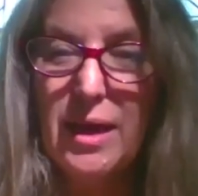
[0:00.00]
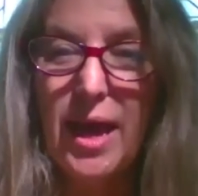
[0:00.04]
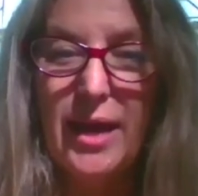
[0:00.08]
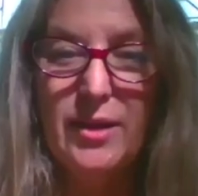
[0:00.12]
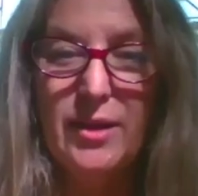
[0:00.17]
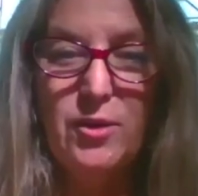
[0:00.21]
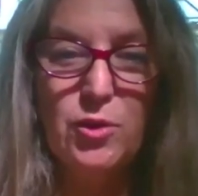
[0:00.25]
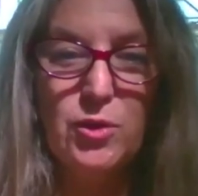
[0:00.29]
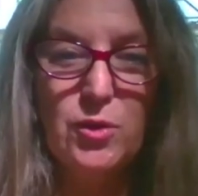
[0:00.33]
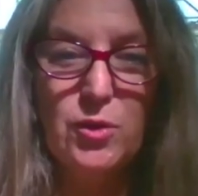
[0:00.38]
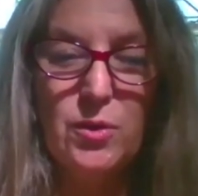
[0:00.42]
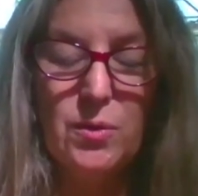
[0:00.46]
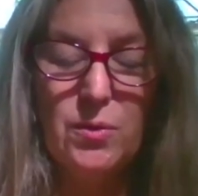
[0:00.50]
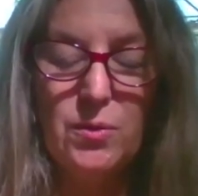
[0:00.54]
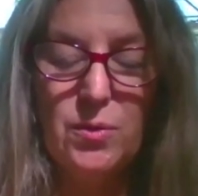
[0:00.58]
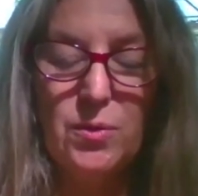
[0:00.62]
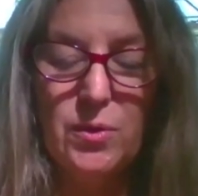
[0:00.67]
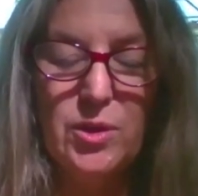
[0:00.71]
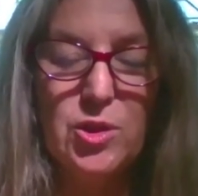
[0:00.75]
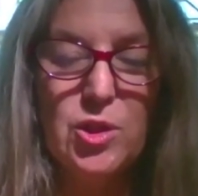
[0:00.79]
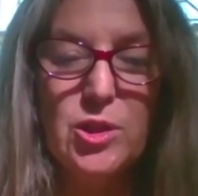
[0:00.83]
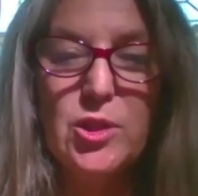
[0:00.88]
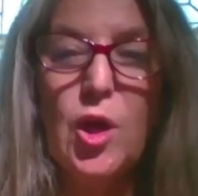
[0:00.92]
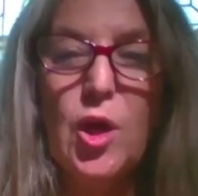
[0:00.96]
And you
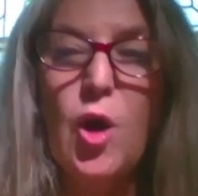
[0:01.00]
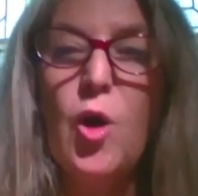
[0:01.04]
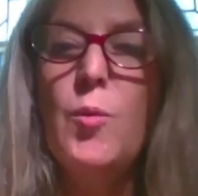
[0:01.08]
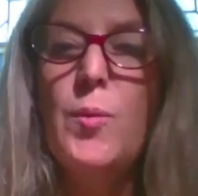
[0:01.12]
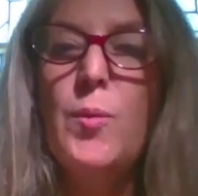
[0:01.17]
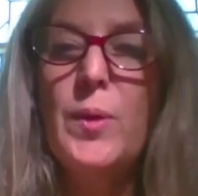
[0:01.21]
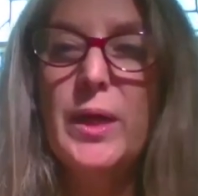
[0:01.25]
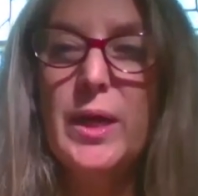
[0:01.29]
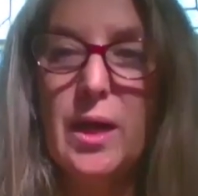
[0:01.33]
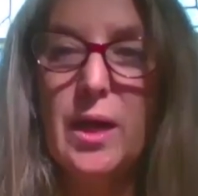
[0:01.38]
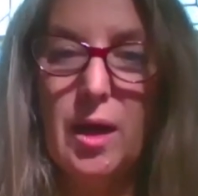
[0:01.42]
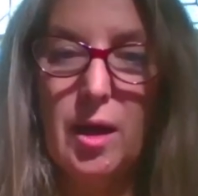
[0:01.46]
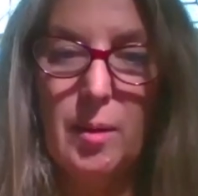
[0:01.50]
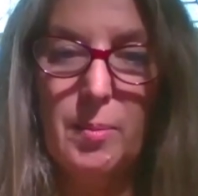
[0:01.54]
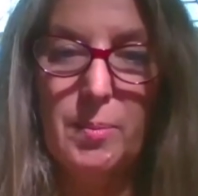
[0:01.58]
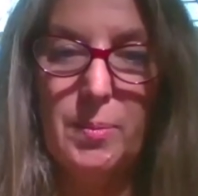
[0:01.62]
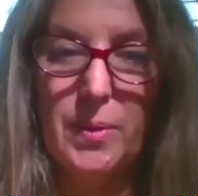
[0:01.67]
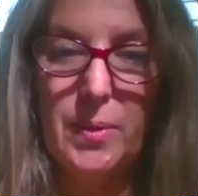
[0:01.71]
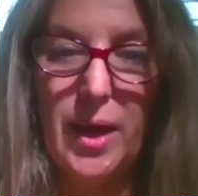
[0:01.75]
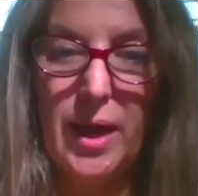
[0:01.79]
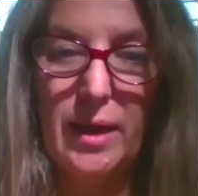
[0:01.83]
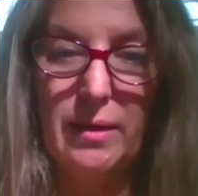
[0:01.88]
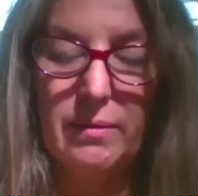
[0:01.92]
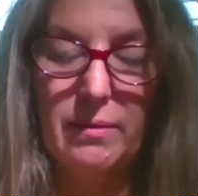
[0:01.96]
can just open it up
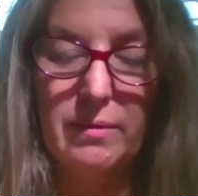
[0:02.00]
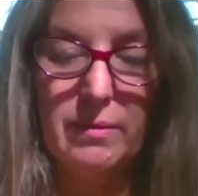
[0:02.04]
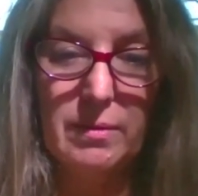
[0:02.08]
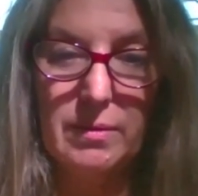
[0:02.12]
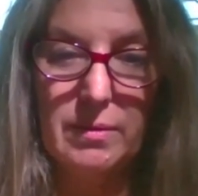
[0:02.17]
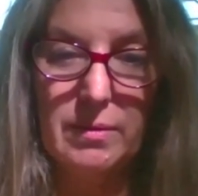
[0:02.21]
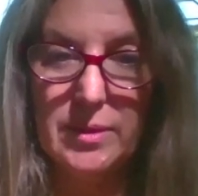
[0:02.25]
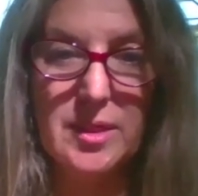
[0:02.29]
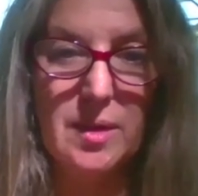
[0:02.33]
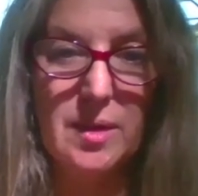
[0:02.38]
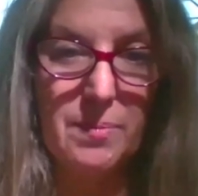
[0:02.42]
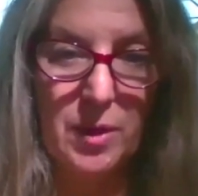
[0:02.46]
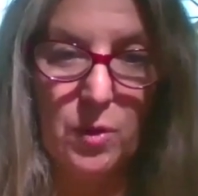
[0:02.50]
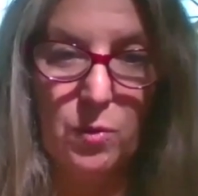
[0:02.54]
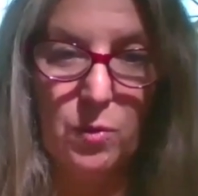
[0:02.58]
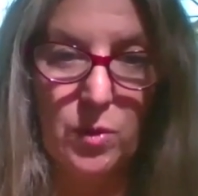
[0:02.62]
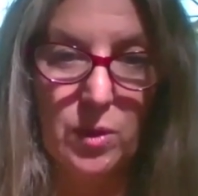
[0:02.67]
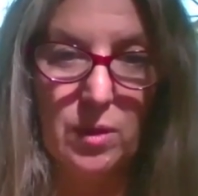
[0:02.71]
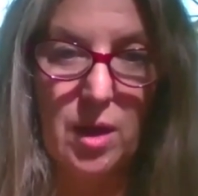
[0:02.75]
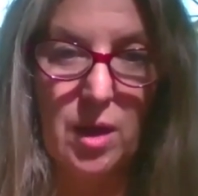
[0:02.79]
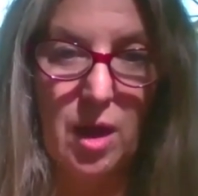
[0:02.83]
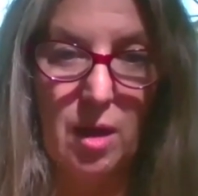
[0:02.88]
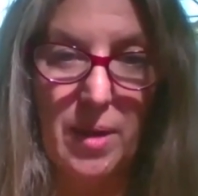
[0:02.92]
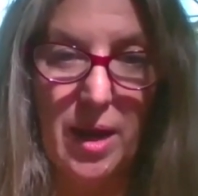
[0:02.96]
and something
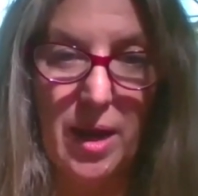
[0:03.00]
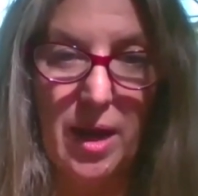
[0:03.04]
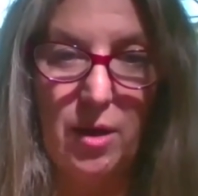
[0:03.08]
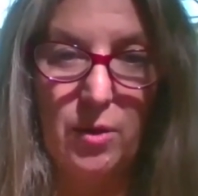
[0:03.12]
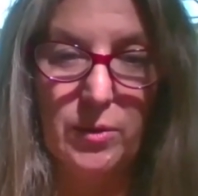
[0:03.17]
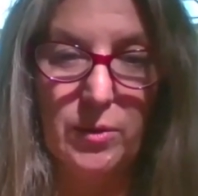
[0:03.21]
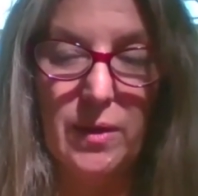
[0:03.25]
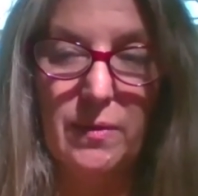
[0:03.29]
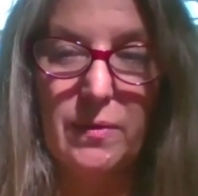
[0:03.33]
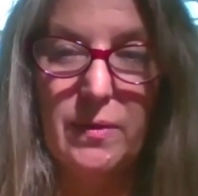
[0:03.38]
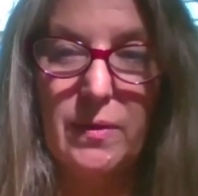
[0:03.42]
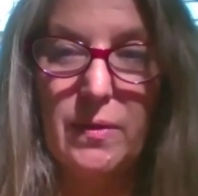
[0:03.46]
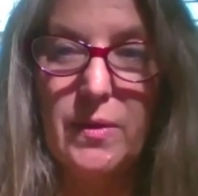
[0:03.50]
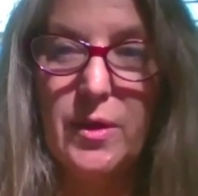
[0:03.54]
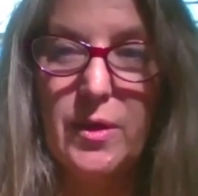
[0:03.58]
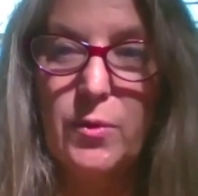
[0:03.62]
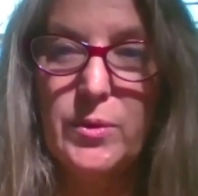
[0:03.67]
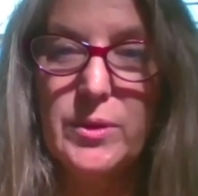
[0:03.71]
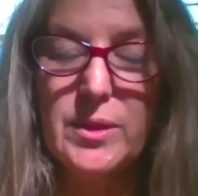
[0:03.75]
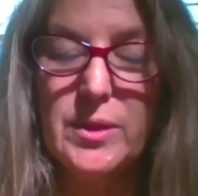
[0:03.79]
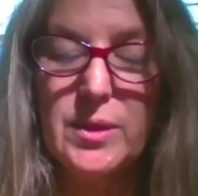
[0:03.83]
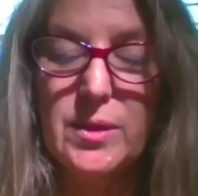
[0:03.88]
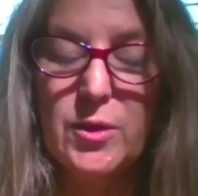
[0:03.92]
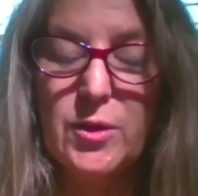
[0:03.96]
will come out. And
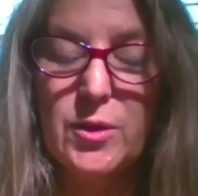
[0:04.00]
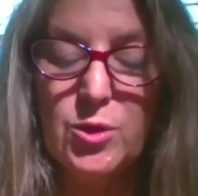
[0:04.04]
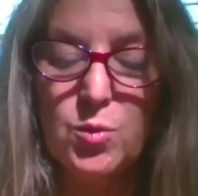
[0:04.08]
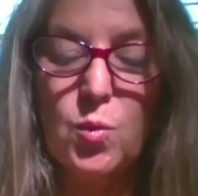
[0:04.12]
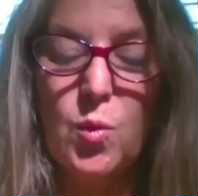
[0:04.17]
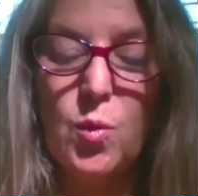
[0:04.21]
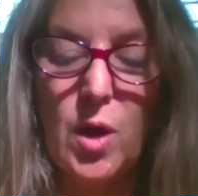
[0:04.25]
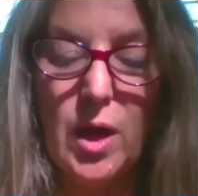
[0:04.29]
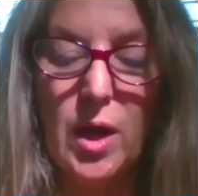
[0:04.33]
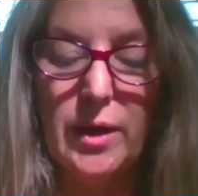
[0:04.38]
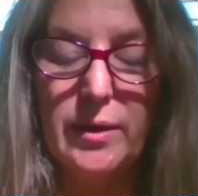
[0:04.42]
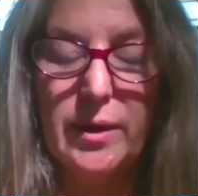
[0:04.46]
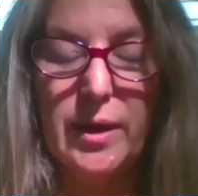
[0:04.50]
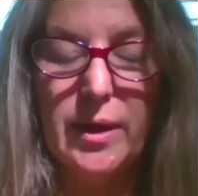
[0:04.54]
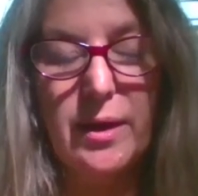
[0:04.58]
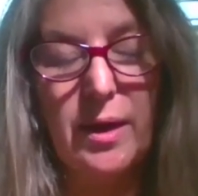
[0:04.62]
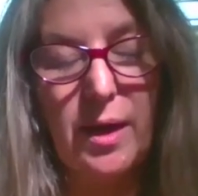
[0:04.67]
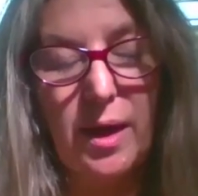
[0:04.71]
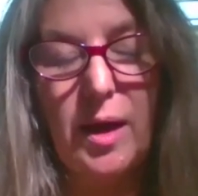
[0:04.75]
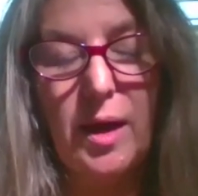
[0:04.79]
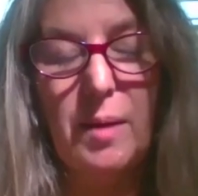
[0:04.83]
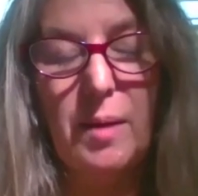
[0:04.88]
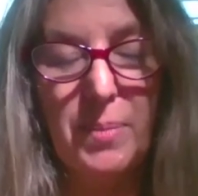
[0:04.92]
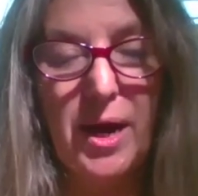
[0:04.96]
there's one, and
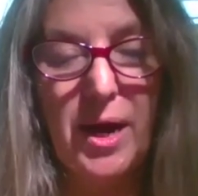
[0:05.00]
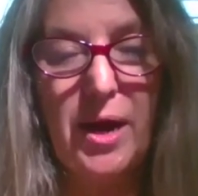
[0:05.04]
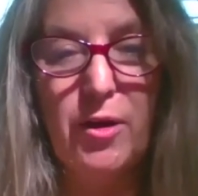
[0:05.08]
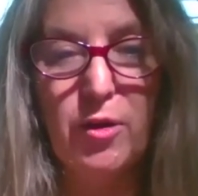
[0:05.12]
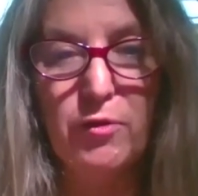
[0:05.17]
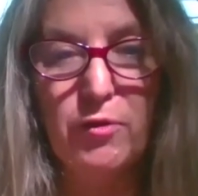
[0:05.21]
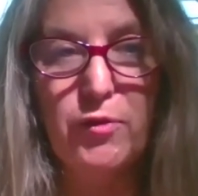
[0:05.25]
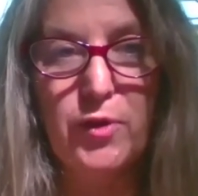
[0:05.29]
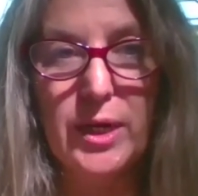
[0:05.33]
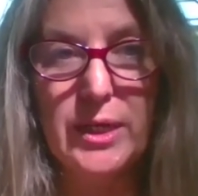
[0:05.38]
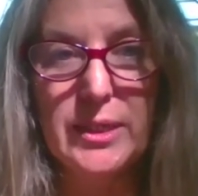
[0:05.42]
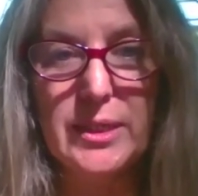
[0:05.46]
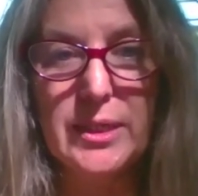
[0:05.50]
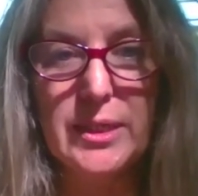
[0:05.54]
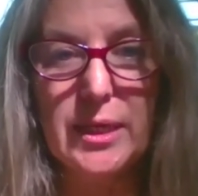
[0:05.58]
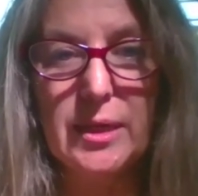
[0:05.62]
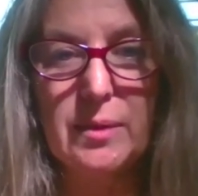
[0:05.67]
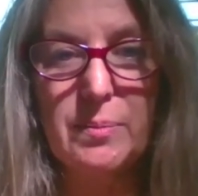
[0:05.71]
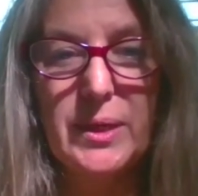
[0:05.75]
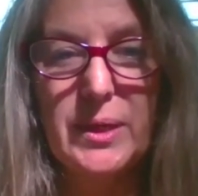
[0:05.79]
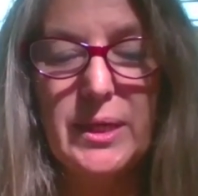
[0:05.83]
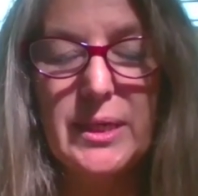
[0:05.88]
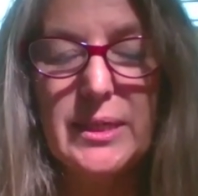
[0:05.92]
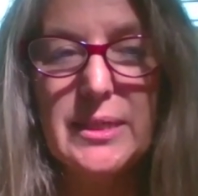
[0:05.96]
I'm paraphrasing
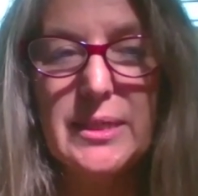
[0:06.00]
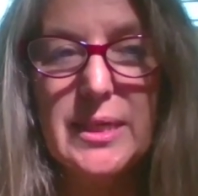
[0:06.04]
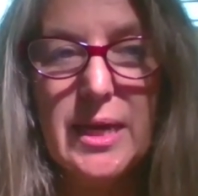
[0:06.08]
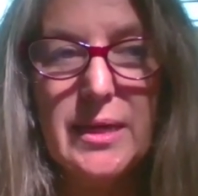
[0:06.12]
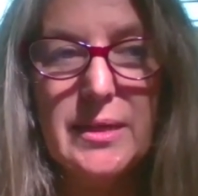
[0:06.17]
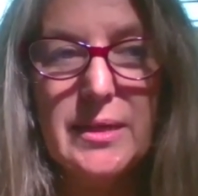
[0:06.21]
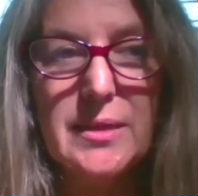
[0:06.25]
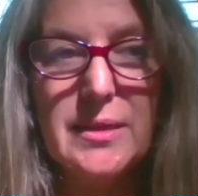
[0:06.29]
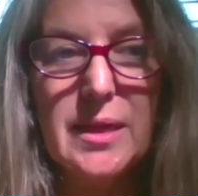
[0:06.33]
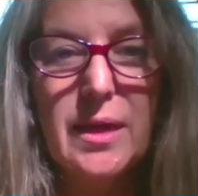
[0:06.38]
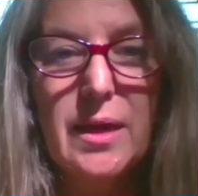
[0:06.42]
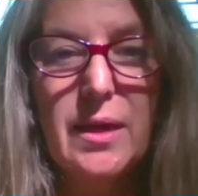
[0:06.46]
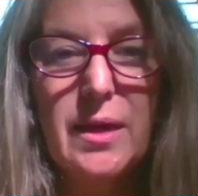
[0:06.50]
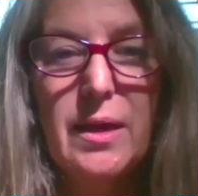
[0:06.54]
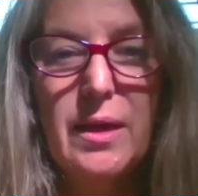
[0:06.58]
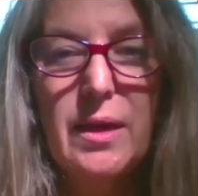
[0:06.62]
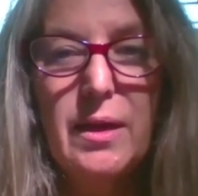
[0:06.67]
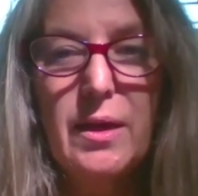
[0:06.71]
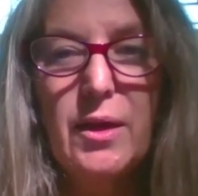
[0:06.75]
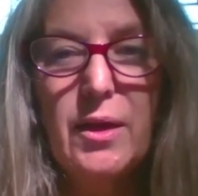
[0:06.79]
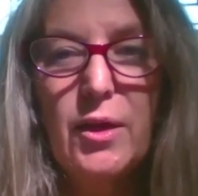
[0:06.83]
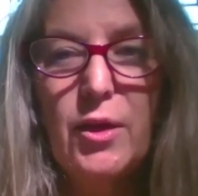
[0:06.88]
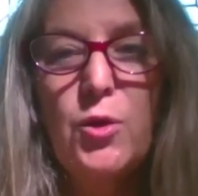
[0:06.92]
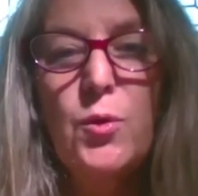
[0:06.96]
it, but he says,
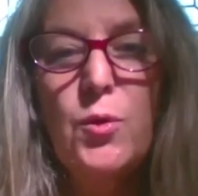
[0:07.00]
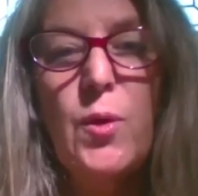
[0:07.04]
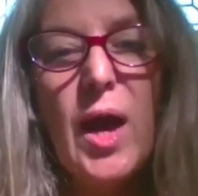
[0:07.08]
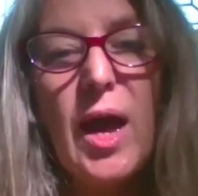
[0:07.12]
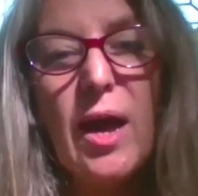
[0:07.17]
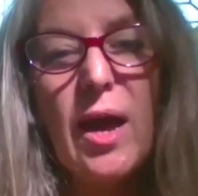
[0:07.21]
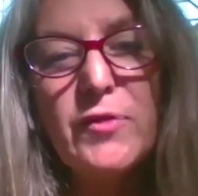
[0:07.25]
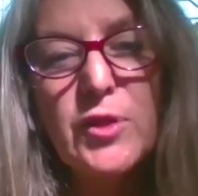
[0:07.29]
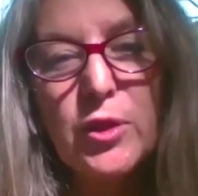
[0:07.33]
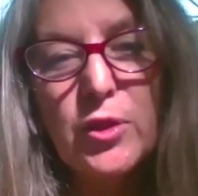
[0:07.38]
you have to